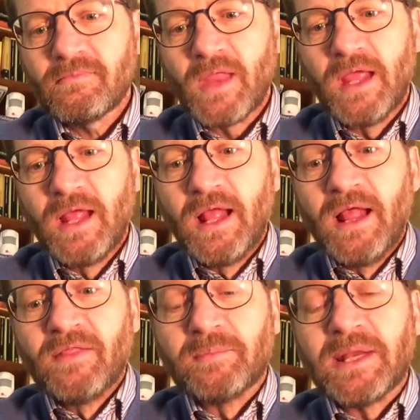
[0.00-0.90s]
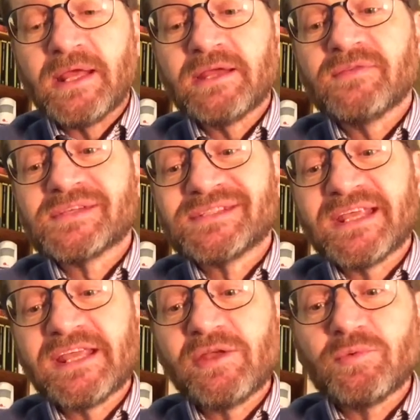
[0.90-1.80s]
The playing and the
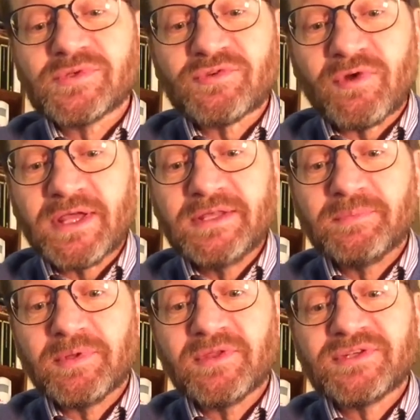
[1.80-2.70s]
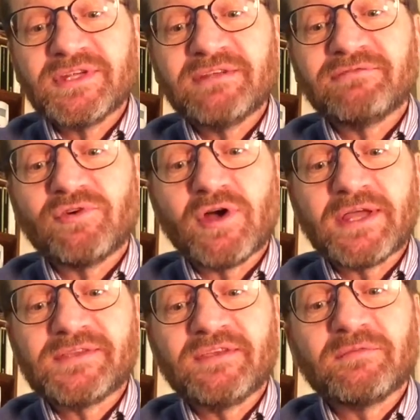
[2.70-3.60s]
singing was great, but the sheer
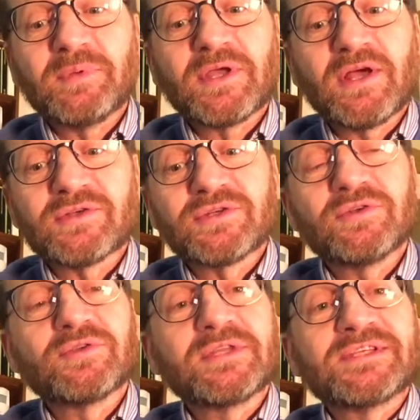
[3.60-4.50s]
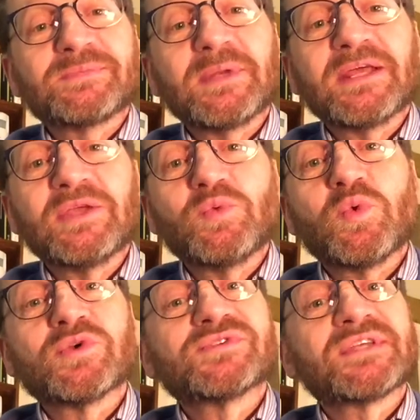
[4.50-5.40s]
variety of percussion on display
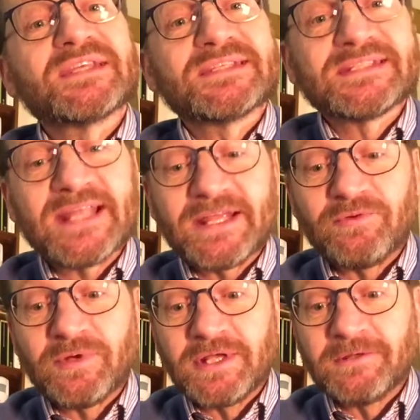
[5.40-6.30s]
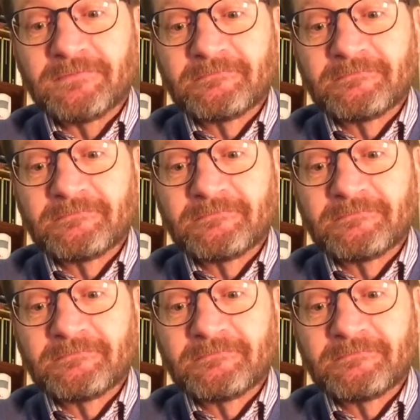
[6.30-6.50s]
was staggering.